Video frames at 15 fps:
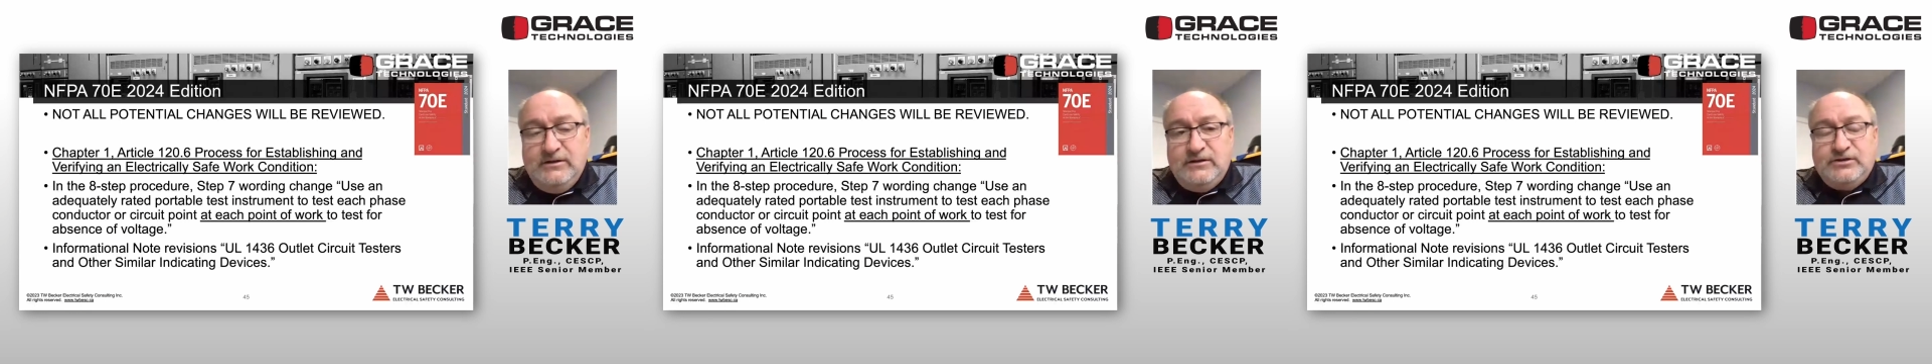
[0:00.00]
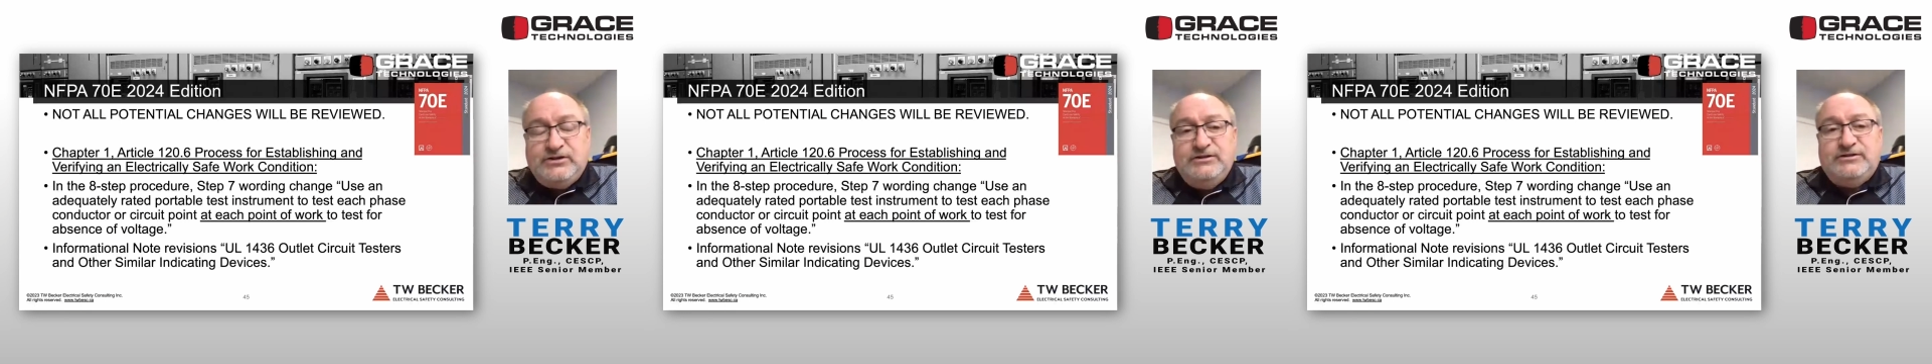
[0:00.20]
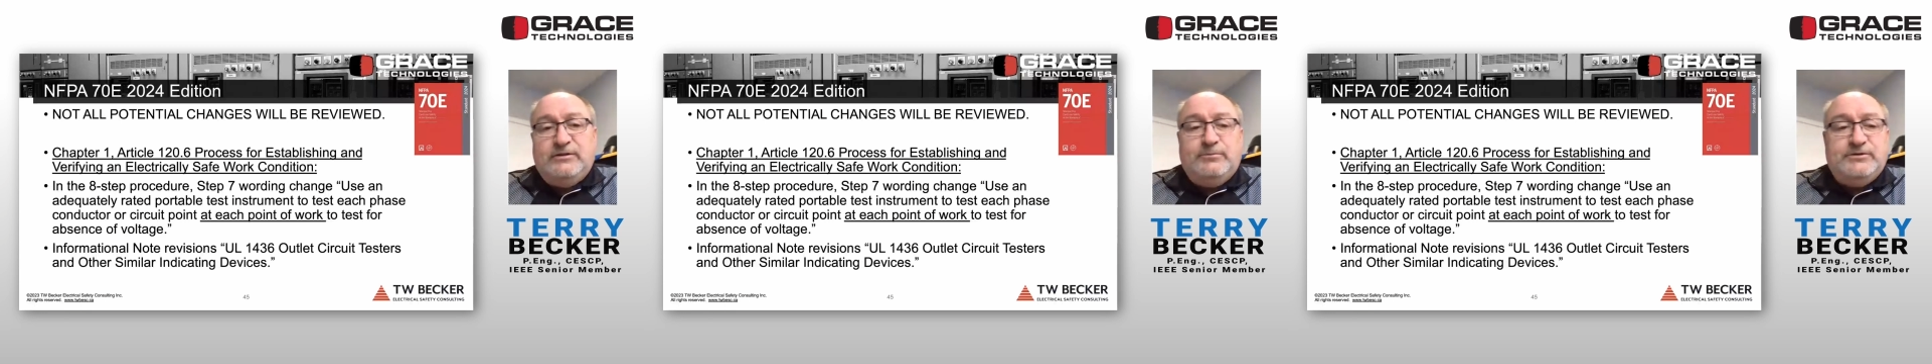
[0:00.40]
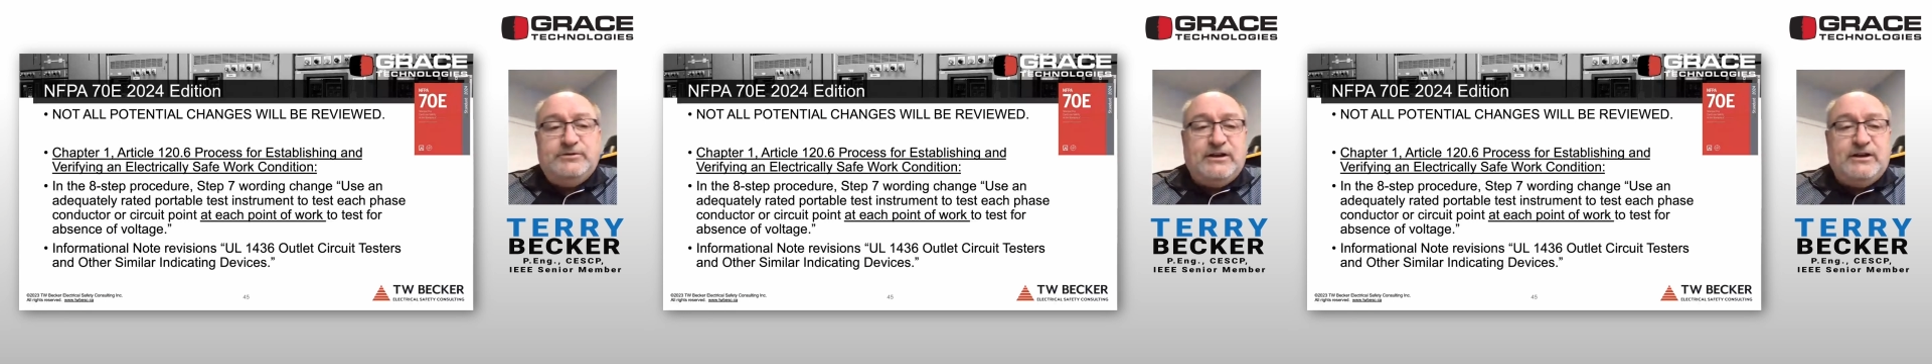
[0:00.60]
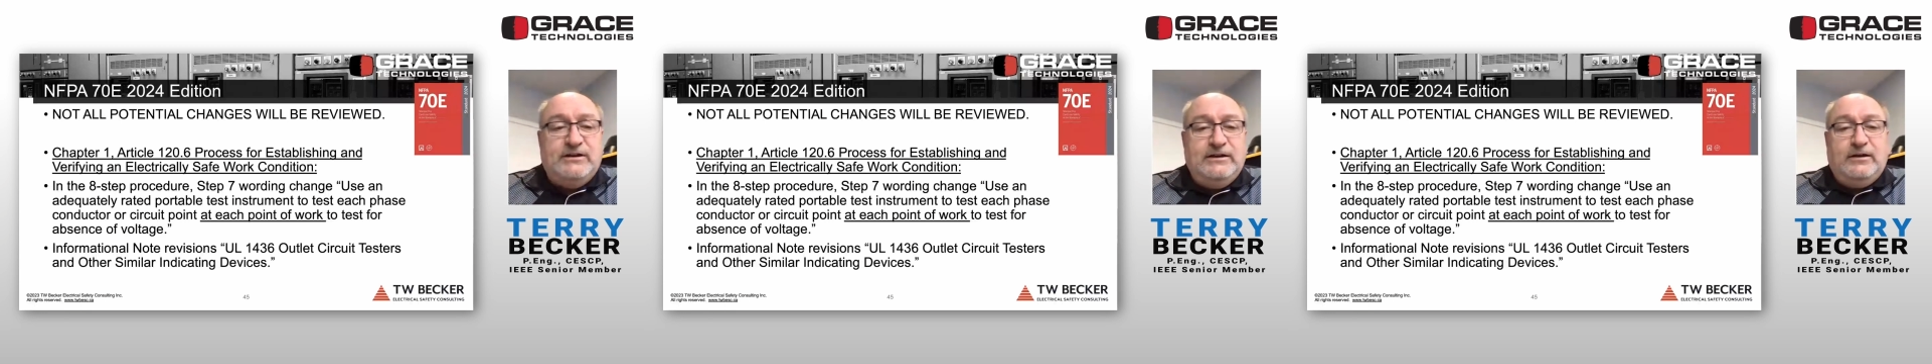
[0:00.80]
The changes I'm
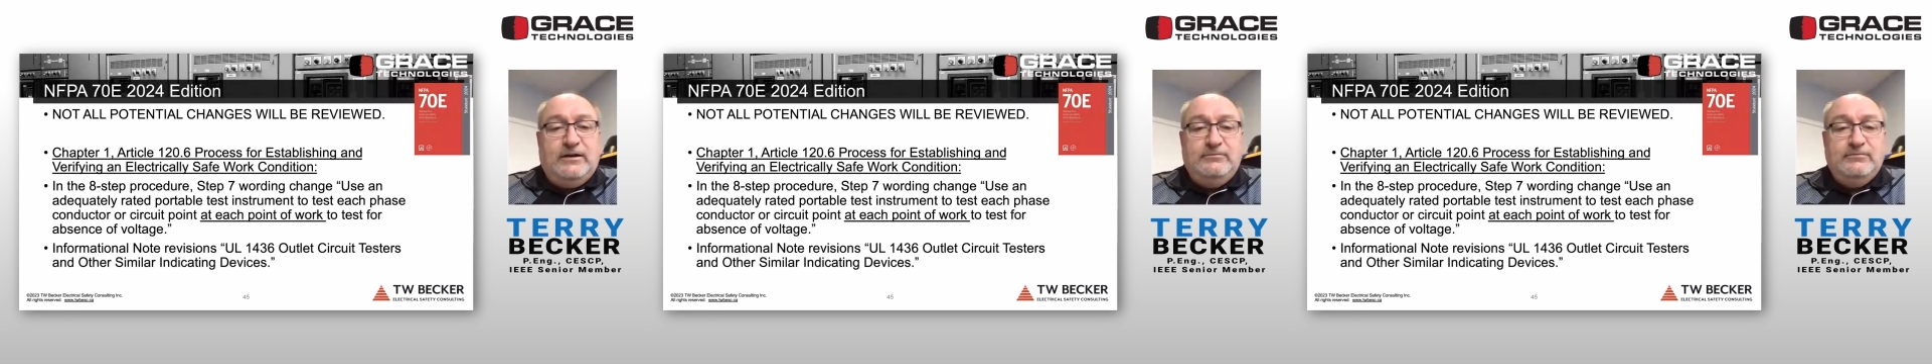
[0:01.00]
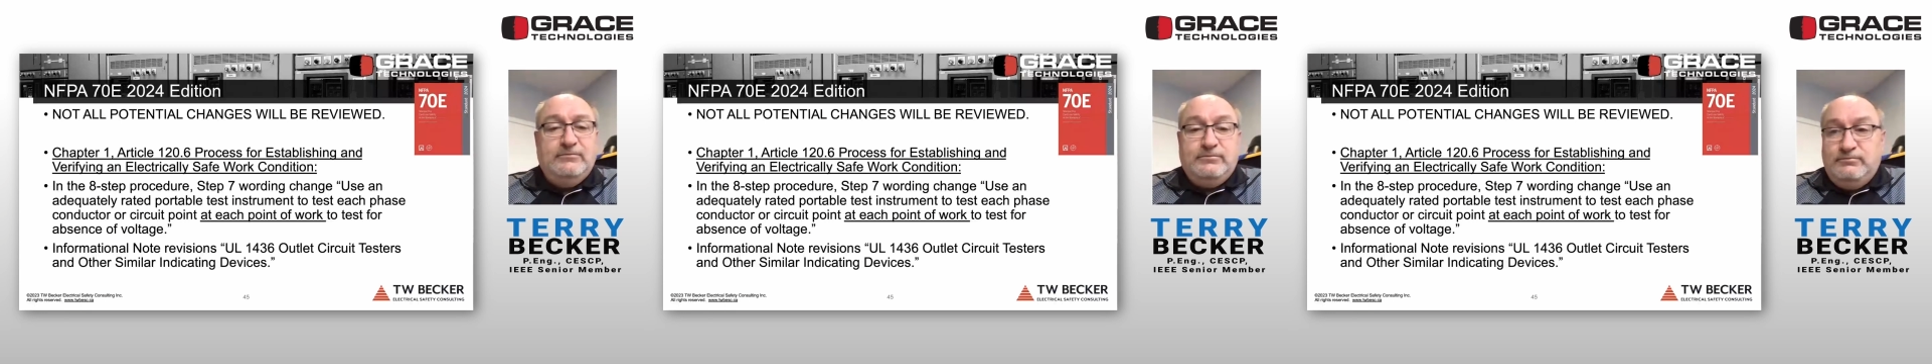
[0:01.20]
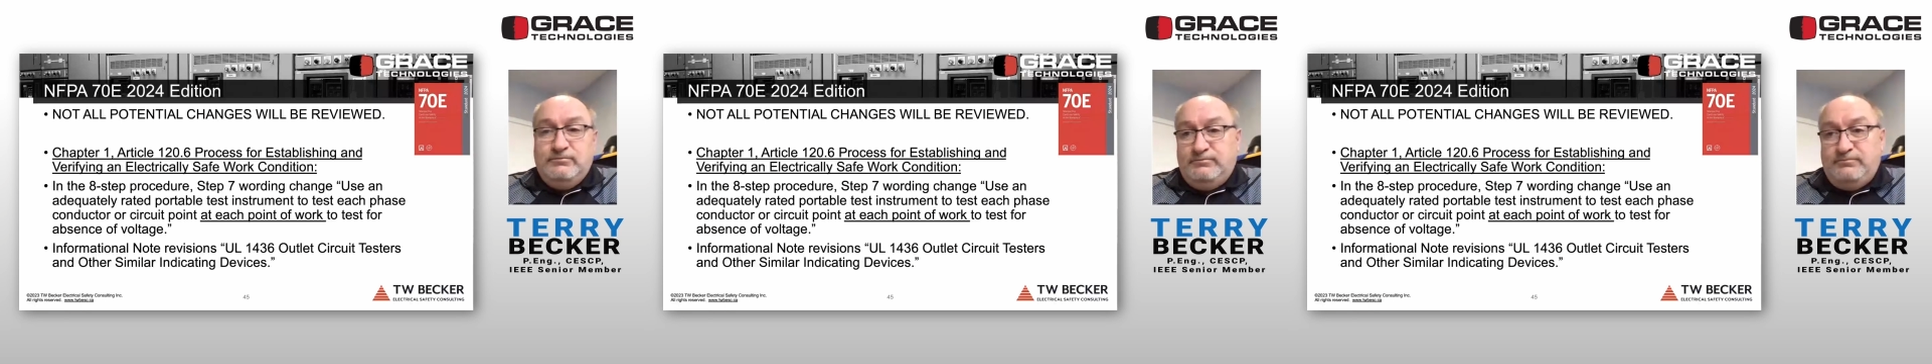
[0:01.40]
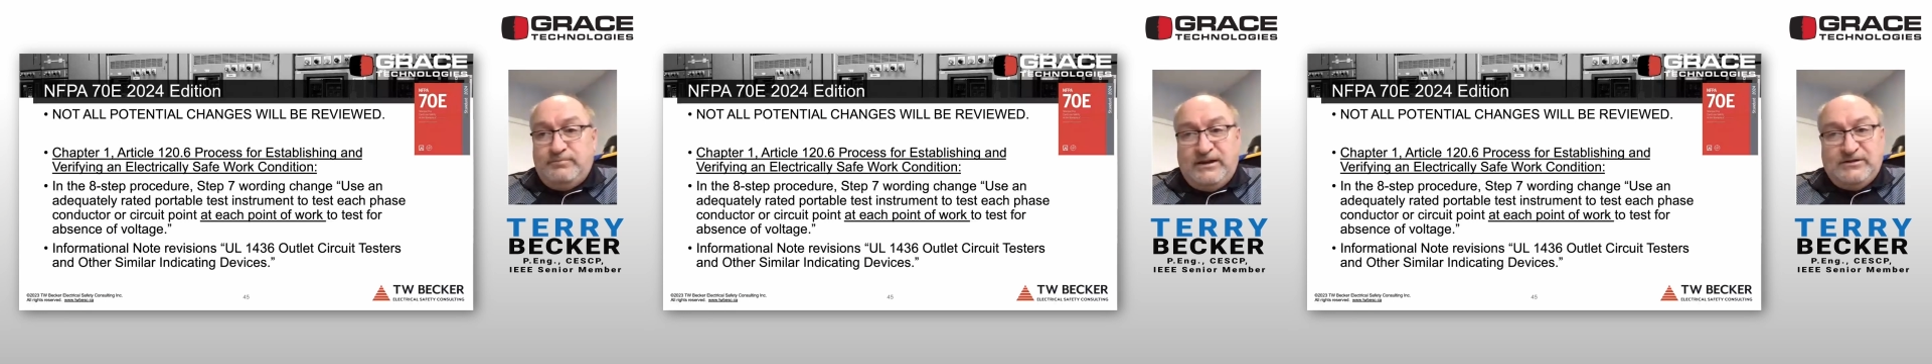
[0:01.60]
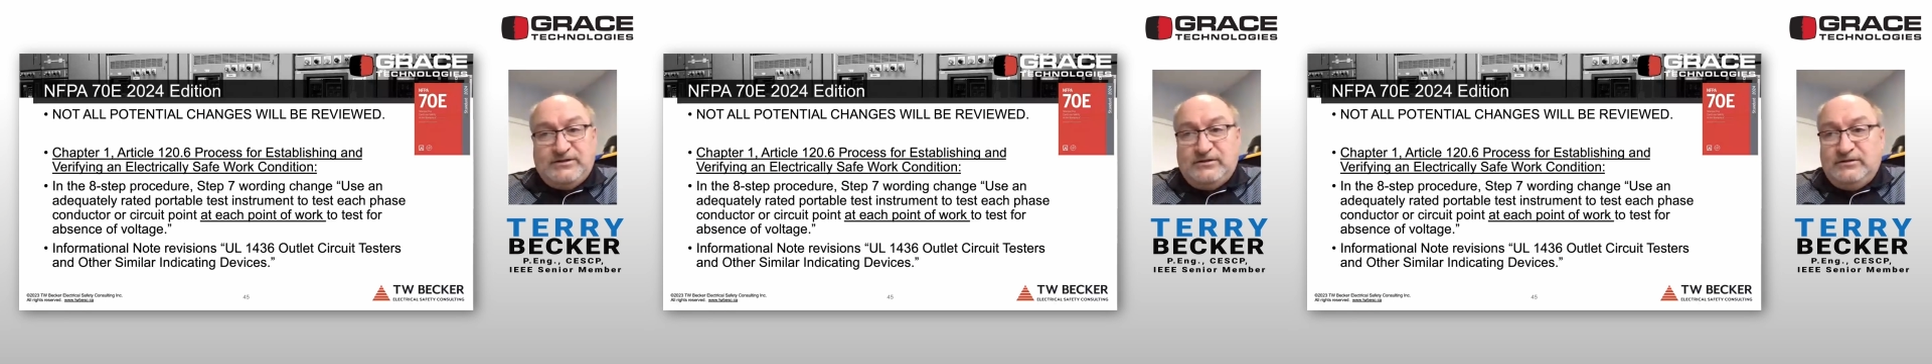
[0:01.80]
presenting, I'm
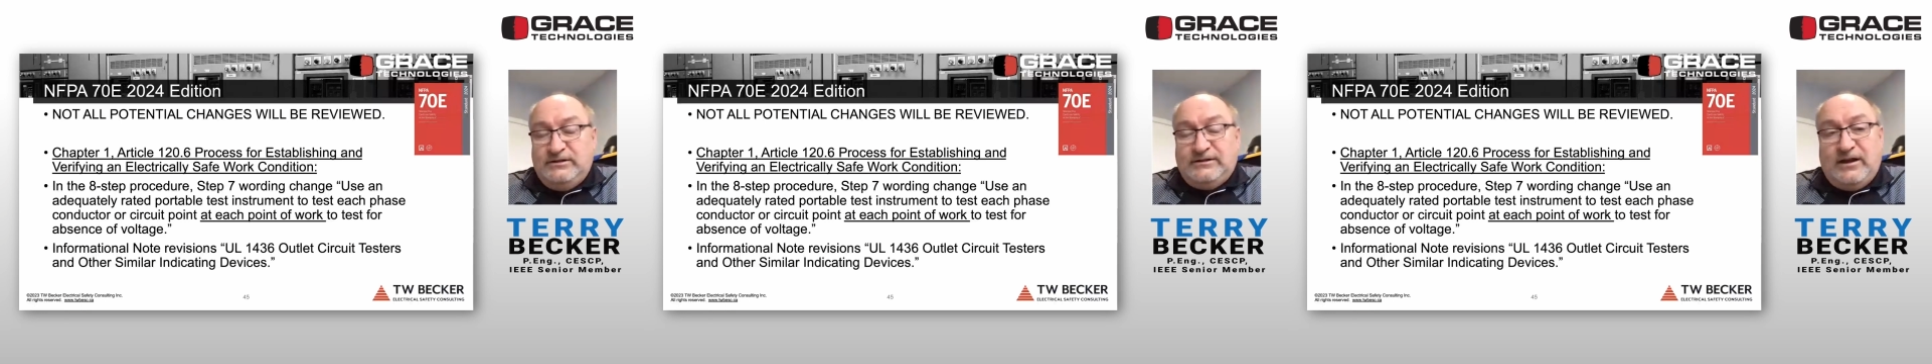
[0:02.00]
basically